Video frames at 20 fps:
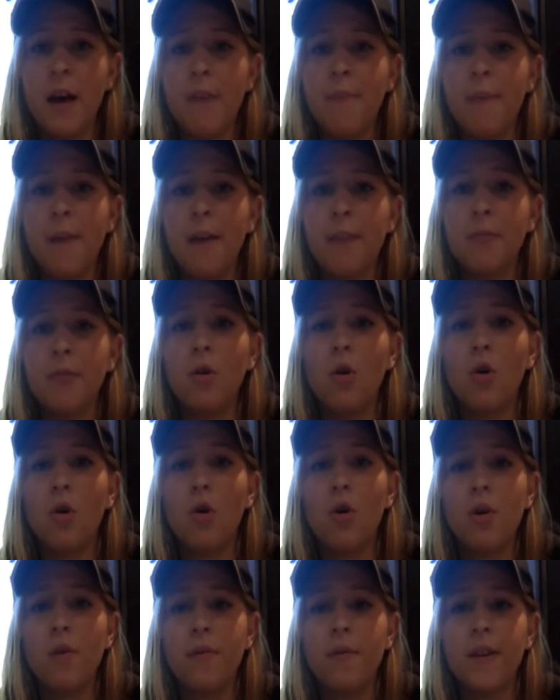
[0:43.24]
People
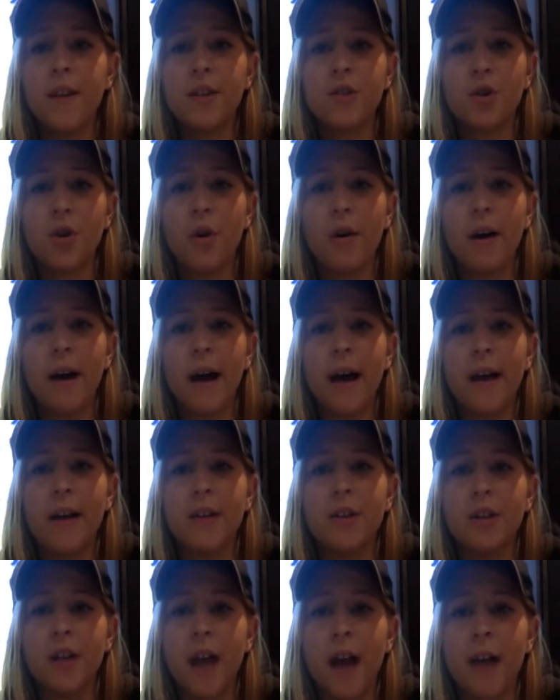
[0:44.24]
all over Victoria are
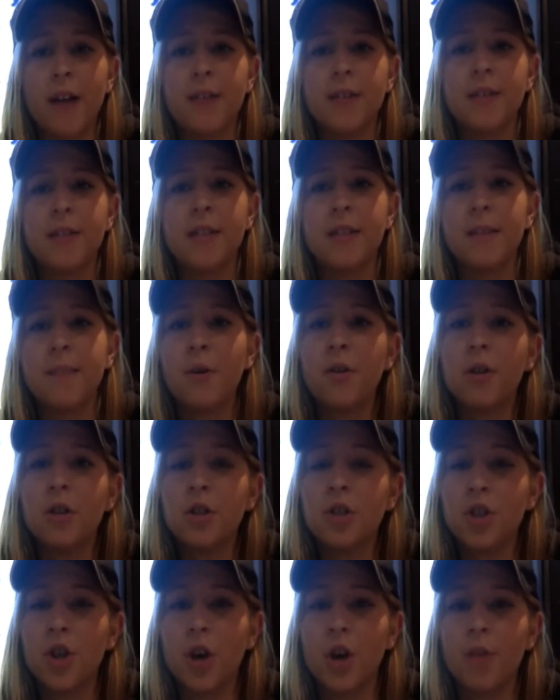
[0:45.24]
educated to slip on a
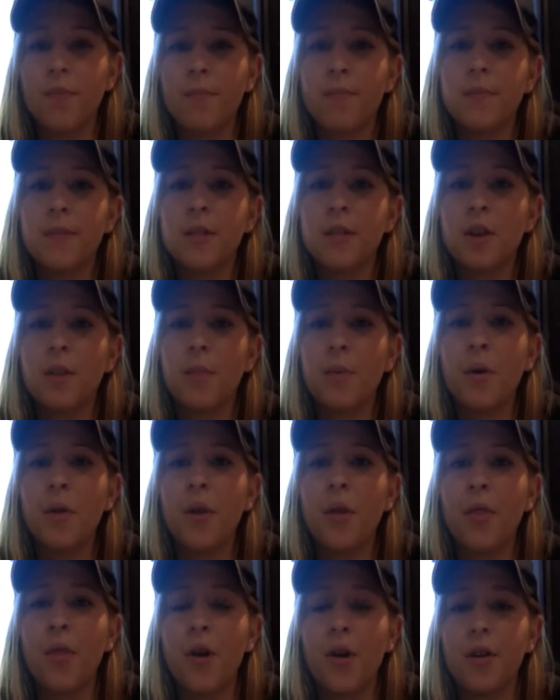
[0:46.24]
shirt, slop on
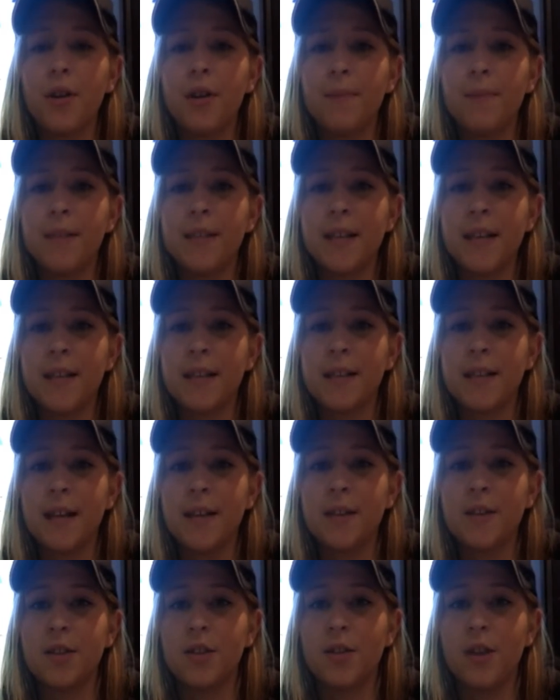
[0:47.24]
the 30%
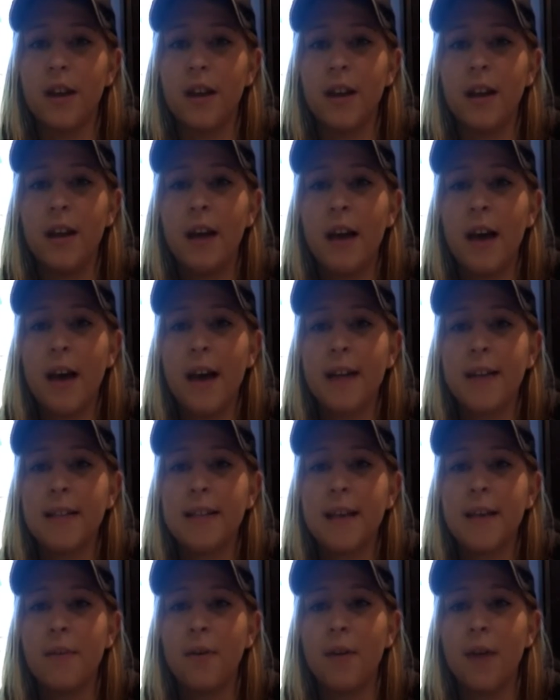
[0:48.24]
sunscreen, and
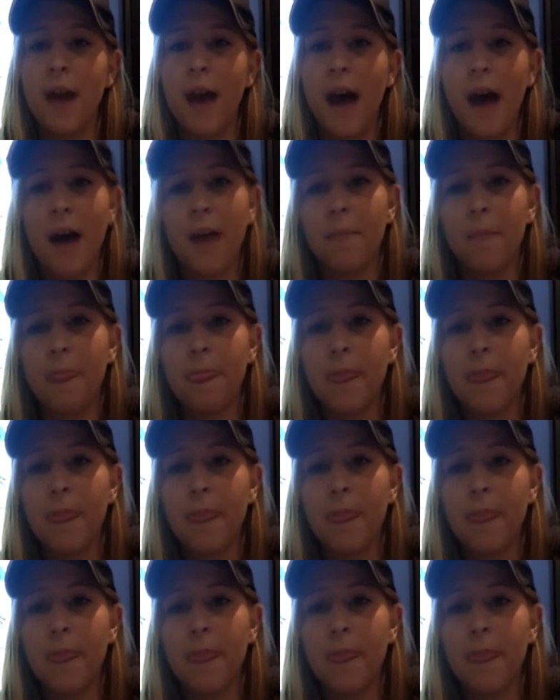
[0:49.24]
slap on a hat.